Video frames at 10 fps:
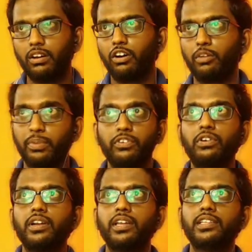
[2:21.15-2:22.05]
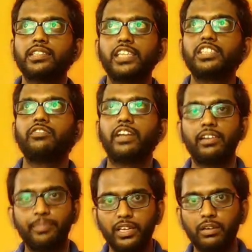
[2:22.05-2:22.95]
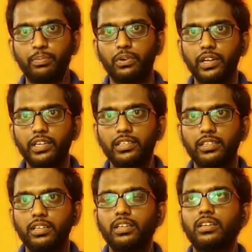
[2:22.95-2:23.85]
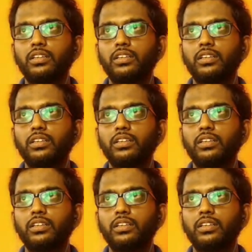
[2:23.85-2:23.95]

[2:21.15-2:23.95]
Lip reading: or before in the stage of developing a product,